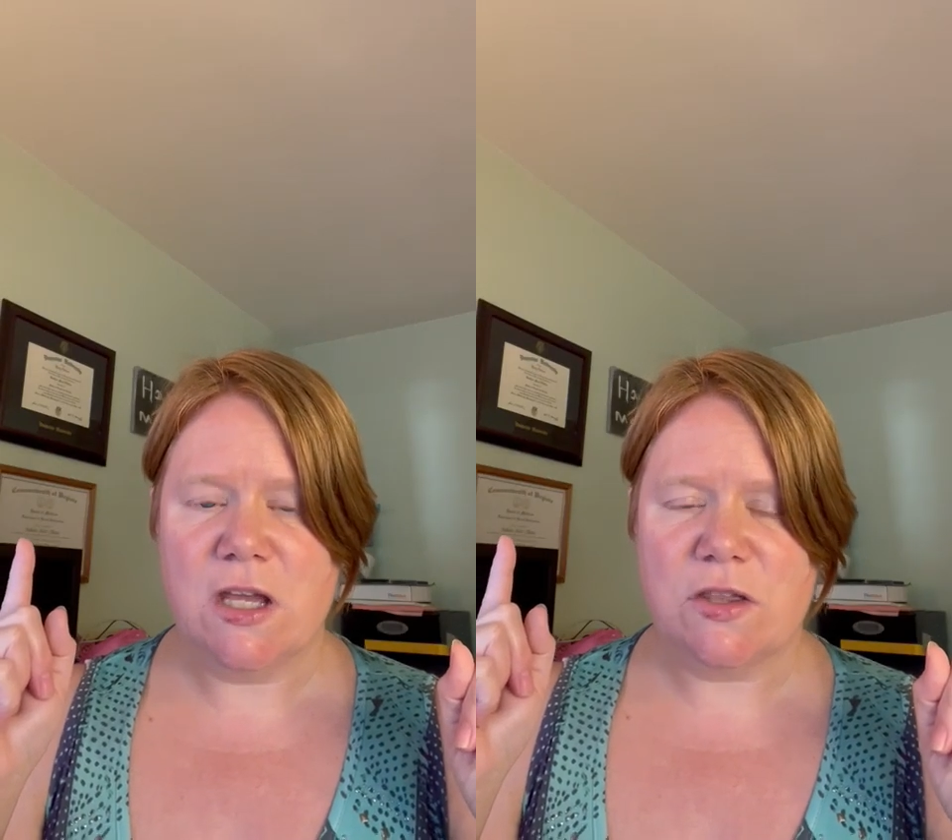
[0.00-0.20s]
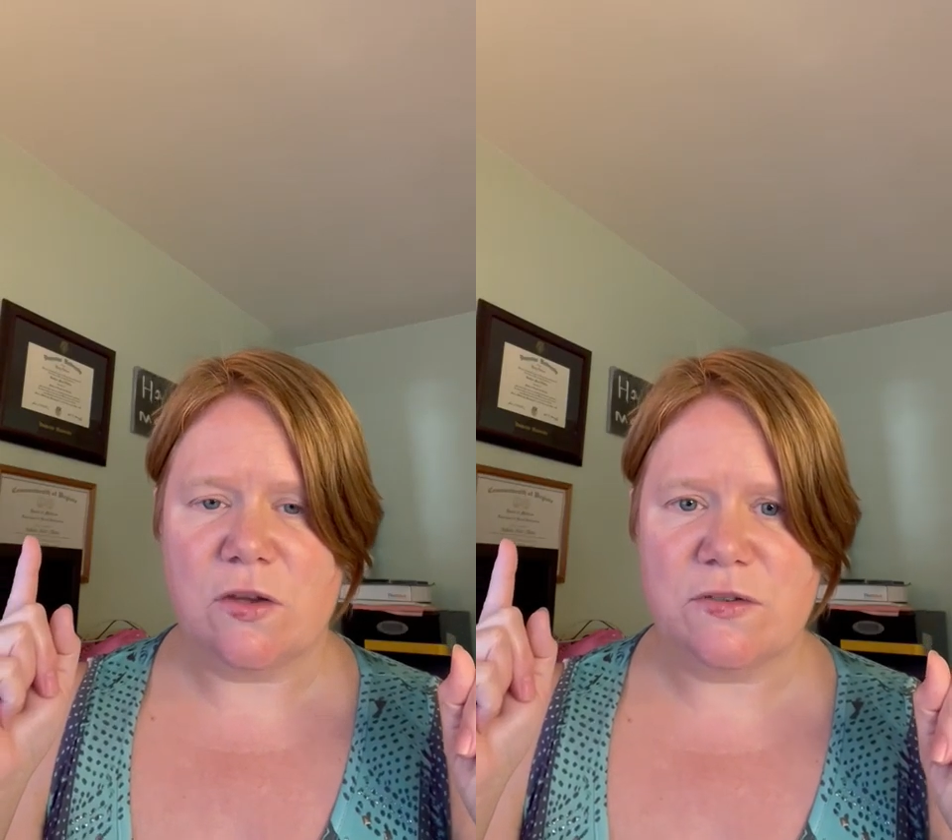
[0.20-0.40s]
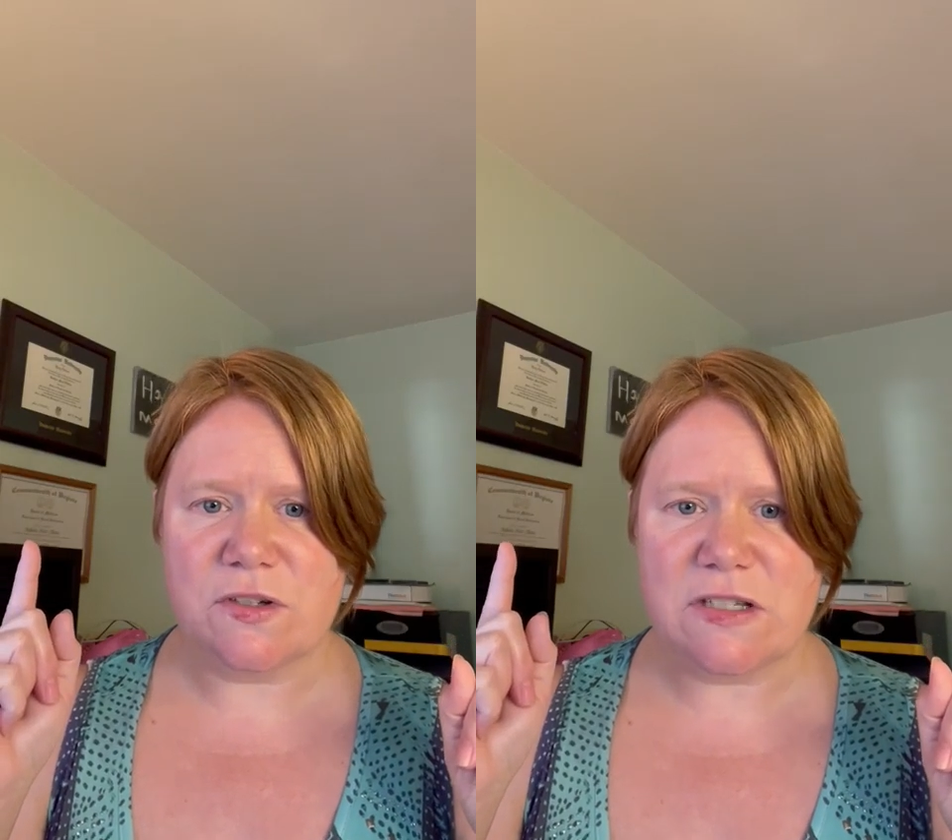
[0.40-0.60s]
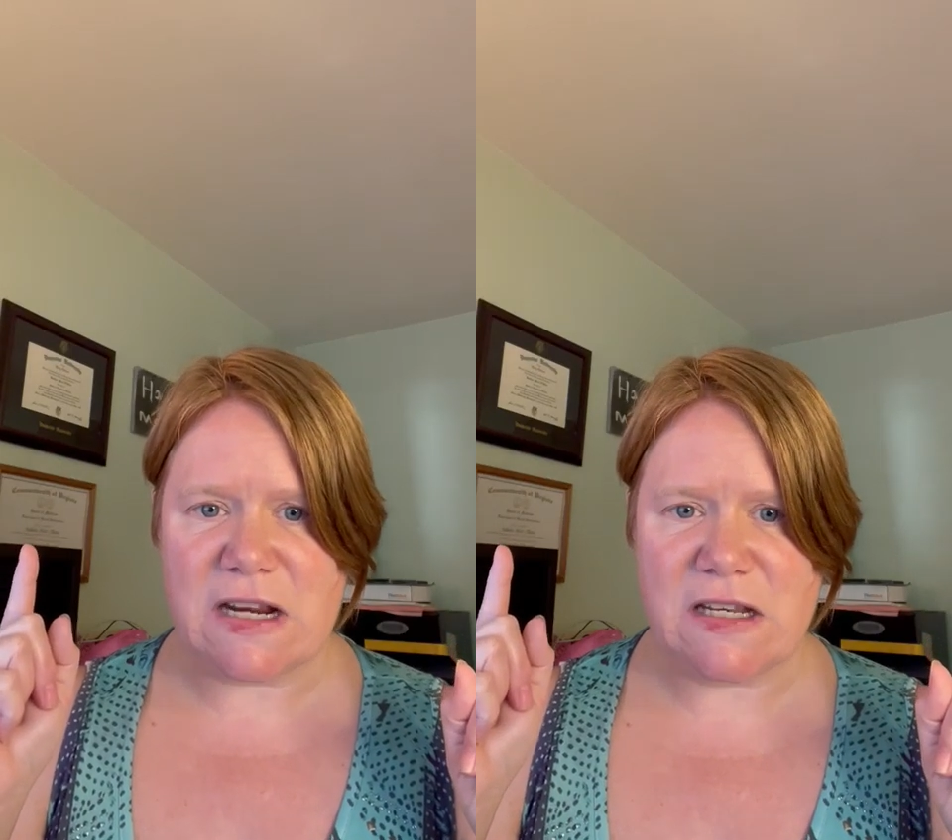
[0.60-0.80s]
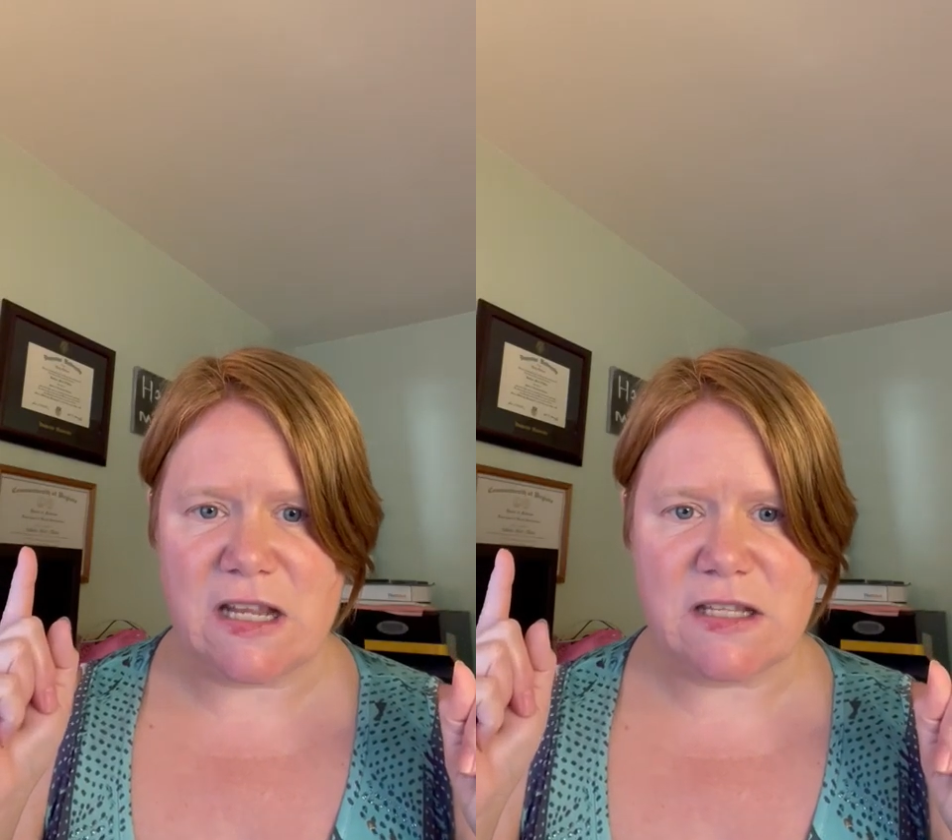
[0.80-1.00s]
Those are
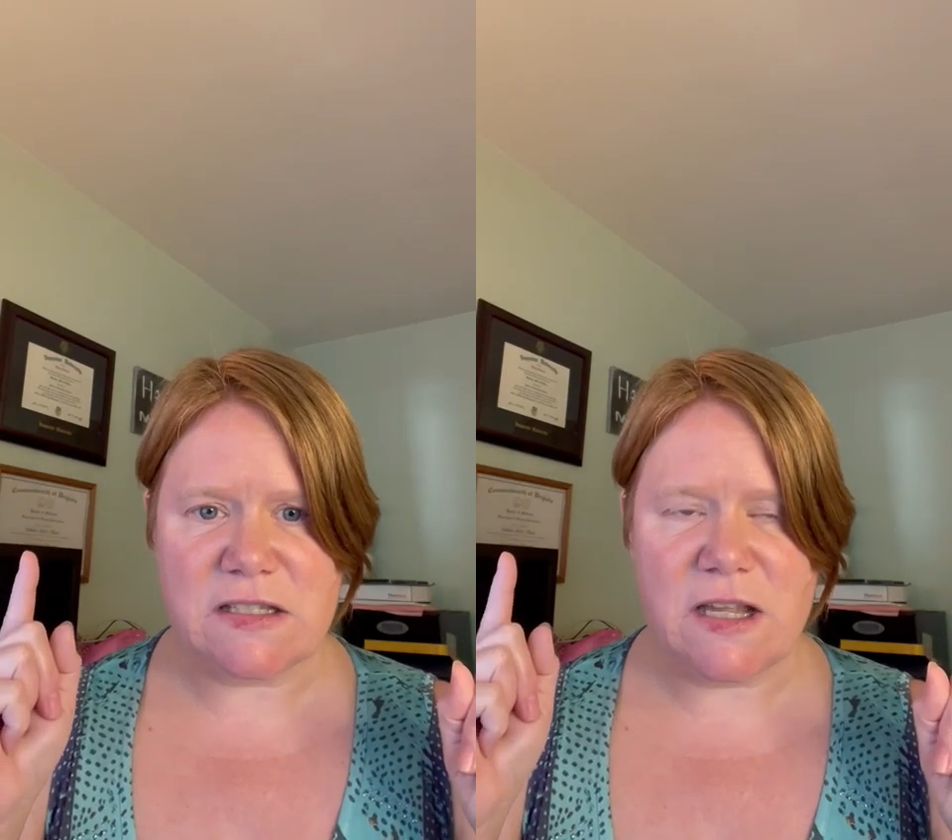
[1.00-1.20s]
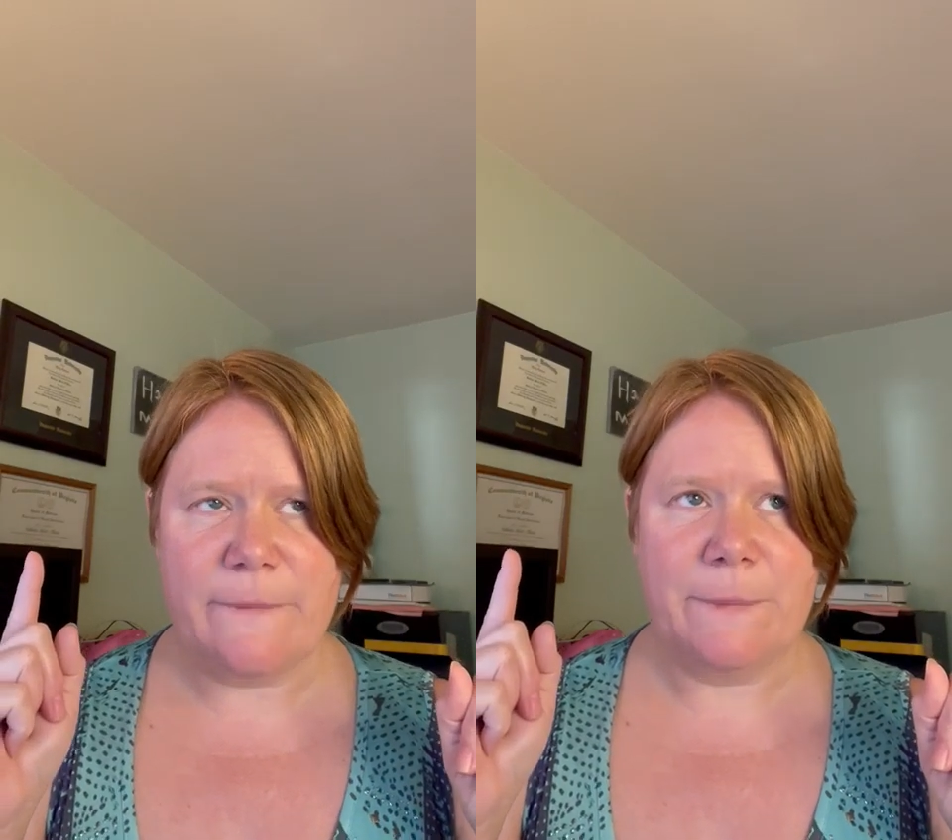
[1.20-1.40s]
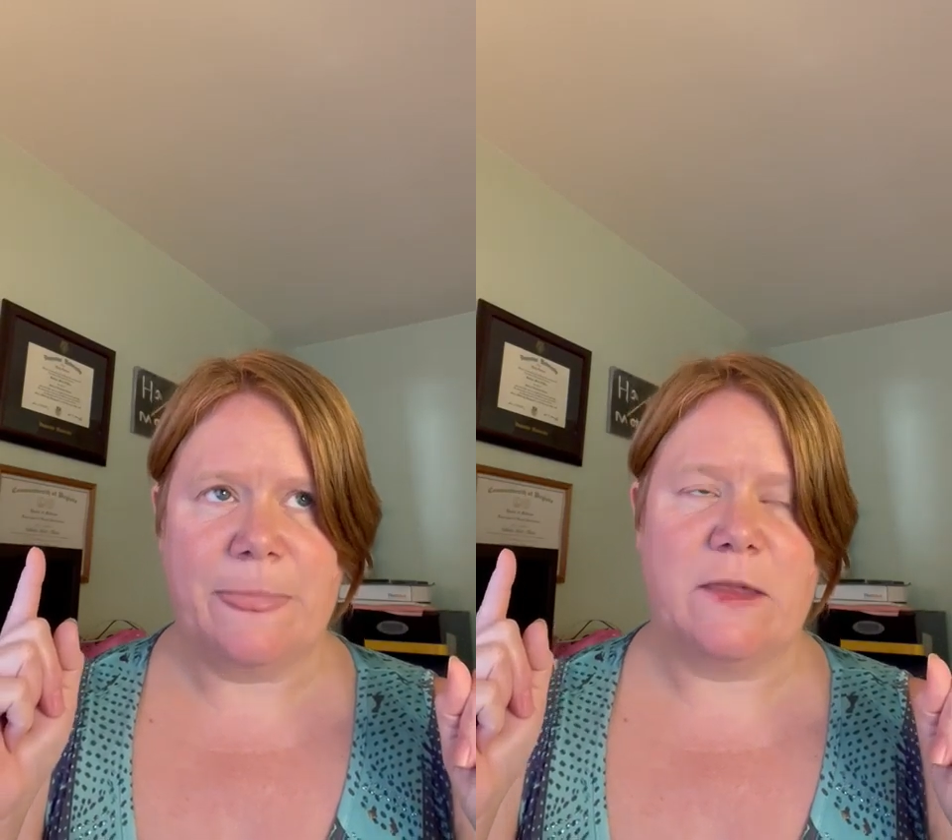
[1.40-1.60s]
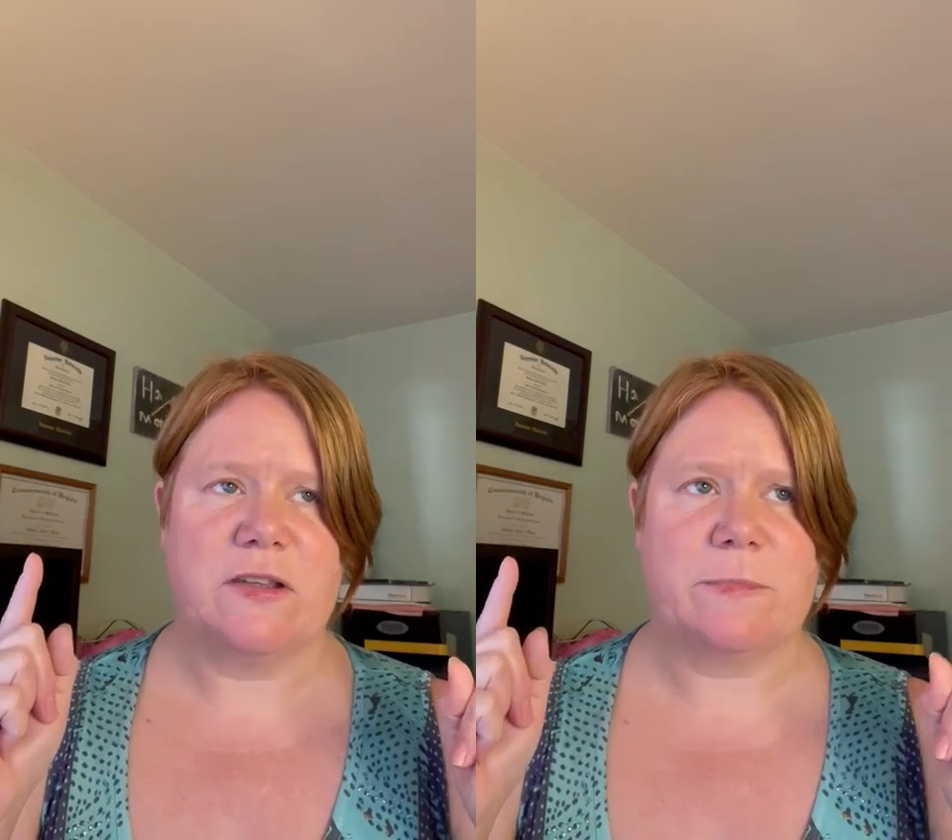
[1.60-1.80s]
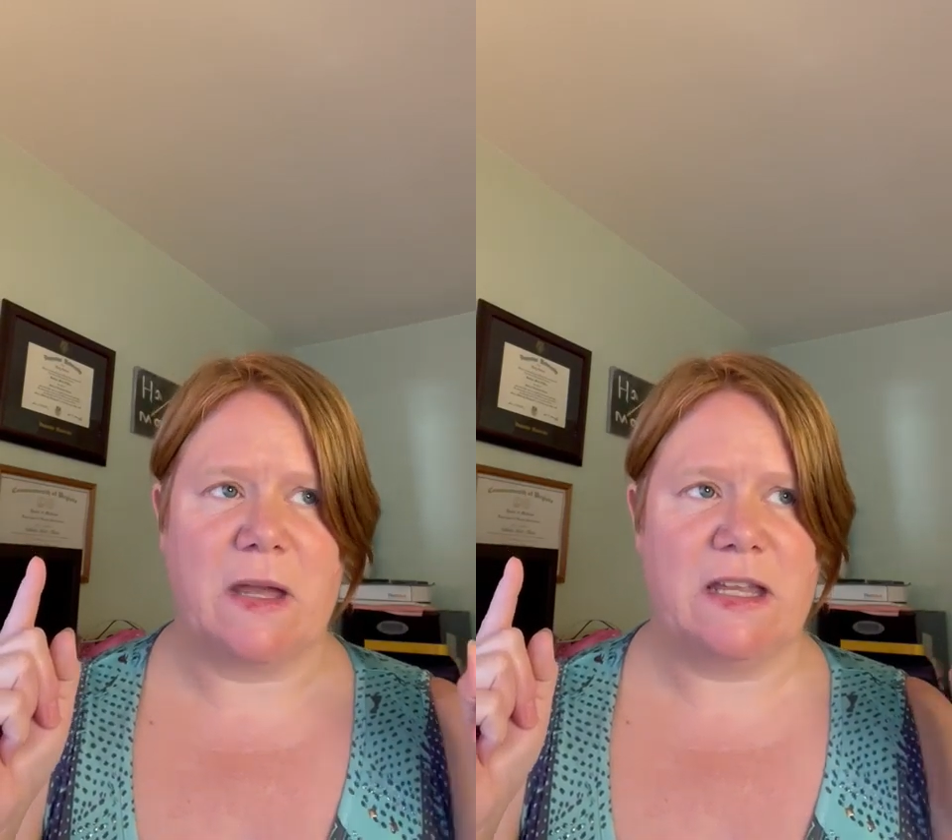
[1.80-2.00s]
techniques
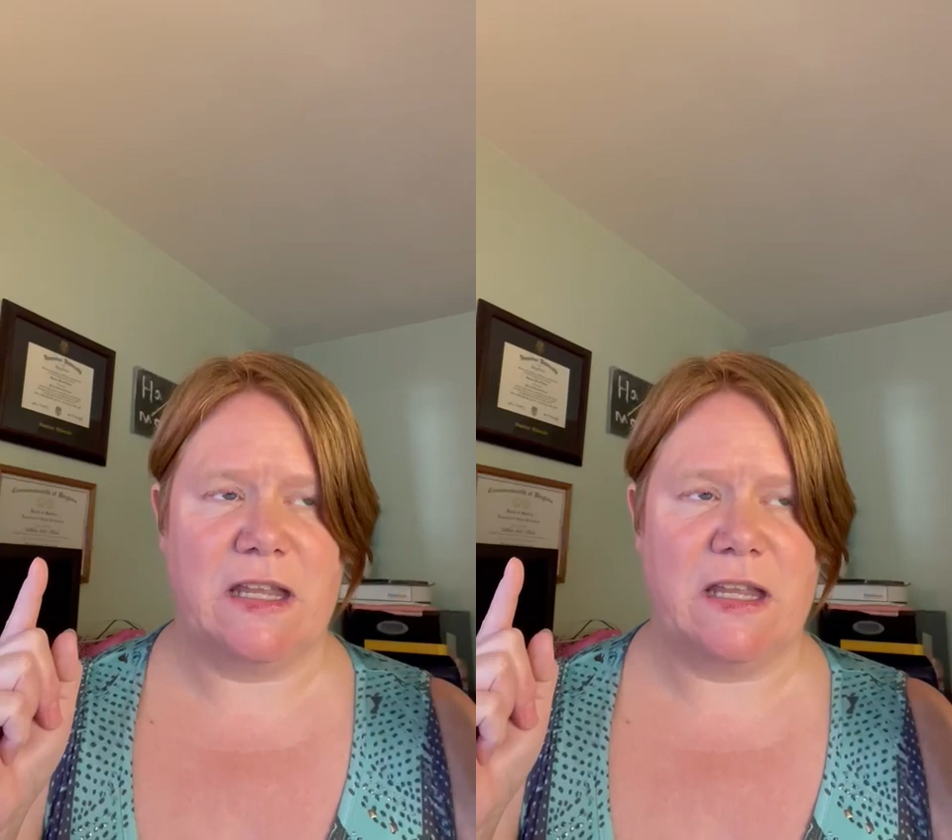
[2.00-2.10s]
used by